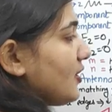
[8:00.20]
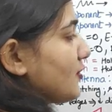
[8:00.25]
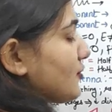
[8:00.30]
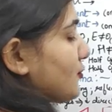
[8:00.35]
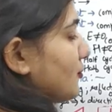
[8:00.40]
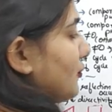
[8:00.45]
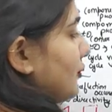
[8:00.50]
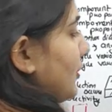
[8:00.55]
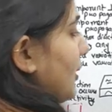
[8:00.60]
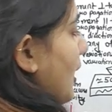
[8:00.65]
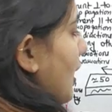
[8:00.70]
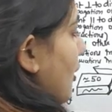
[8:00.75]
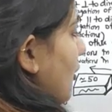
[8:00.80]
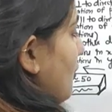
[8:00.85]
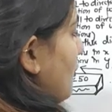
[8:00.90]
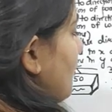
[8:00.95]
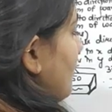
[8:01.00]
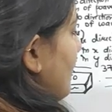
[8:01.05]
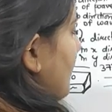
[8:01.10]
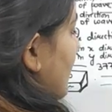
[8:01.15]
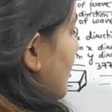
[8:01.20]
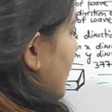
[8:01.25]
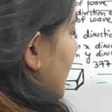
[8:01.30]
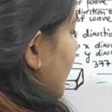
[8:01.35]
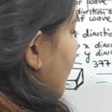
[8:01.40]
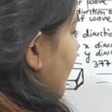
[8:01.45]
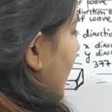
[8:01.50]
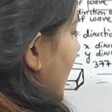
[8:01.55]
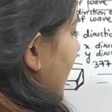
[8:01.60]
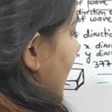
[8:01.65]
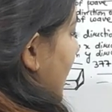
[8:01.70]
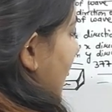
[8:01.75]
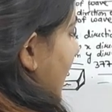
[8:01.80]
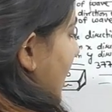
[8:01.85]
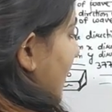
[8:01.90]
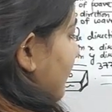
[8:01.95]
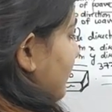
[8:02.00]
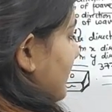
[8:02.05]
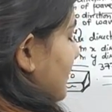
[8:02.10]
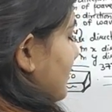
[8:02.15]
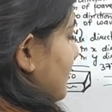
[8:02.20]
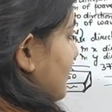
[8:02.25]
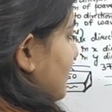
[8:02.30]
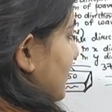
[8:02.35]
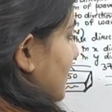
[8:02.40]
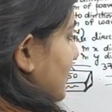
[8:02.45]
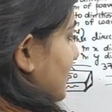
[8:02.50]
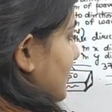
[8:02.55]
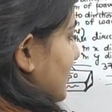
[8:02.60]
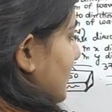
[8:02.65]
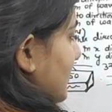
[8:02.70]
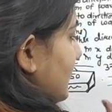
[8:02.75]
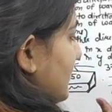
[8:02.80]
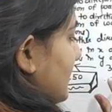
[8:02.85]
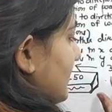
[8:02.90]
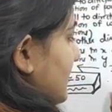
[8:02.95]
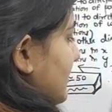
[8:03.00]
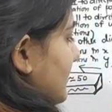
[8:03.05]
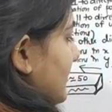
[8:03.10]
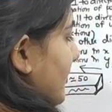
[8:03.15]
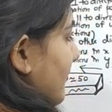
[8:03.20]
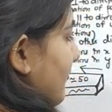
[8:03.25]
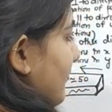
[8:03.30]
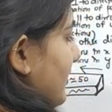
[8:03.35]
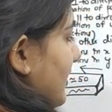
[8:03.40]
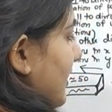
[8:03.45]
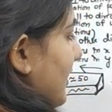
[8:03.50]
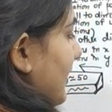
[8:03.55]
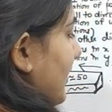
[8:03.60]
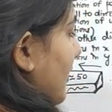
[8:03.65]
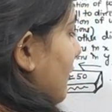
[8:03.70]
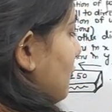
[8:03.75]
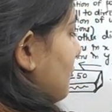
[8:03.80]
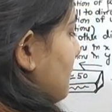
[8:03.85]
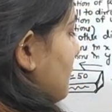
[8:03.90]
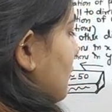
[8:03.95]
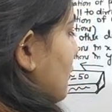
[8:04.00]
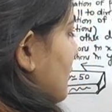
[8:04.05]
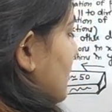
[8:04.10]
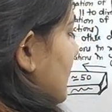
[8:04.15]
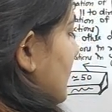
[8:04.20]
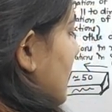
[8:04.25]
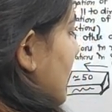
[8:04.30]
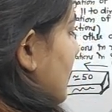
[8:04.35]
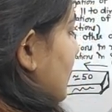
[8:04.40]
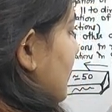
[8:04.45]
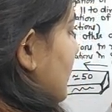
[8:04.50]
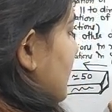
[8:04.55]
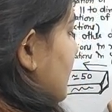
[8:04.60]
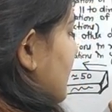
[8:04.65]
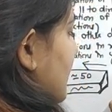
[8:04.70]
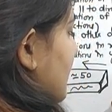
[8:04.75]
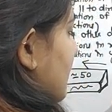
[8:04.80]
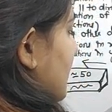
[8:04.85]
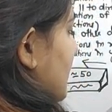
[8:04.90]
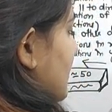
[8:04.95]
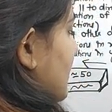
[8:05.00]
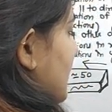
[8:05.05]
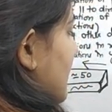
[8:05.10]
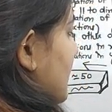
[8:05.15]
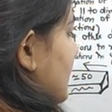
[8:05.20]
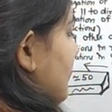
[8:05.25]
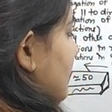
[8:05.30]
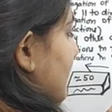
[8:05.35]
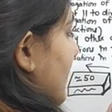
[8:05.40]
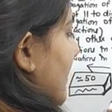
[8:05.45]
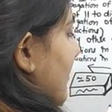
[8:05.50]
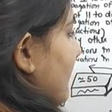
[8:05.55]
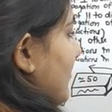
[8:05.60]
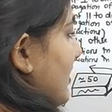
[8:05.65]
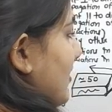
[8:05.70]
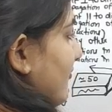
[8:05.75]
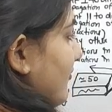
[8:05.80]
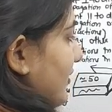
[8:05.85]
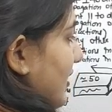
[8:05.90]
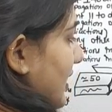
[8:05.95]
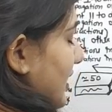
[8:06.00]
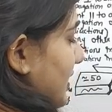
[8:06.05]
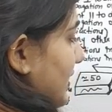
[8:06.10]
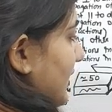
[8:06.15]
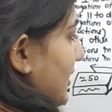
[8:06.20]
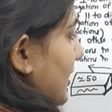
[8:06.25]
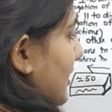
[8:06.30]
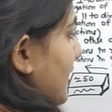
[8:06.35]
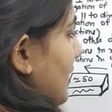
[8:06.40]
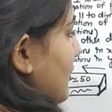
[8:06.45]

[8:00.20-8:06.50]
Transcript: So now if I have this structure, this is the flared out portion and this represents my waveguide.